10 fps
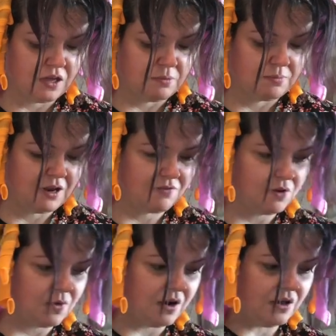But
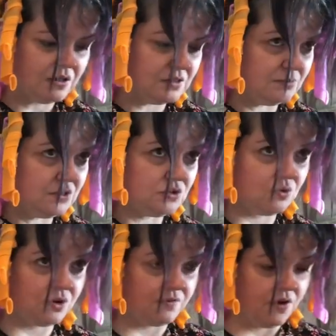everywhere else, I'm just
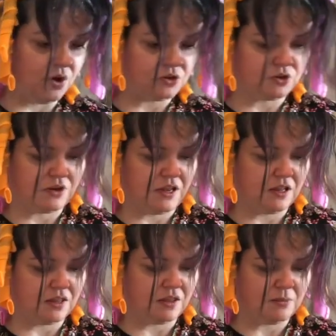sort of
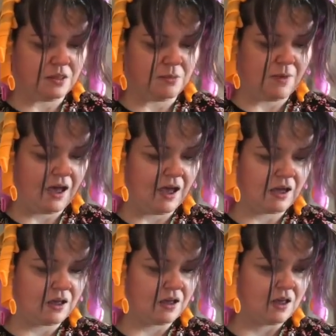alternating them. In the
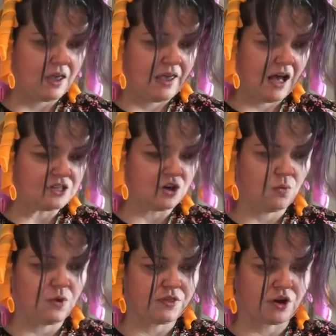back, I don't
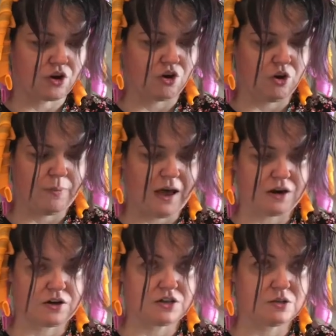want the curl
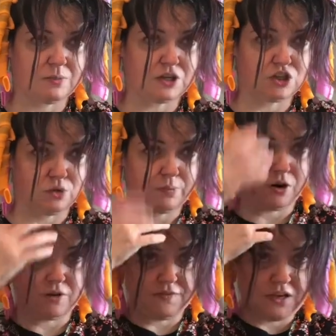pattern to be too
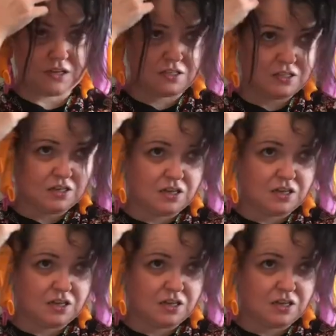perfect.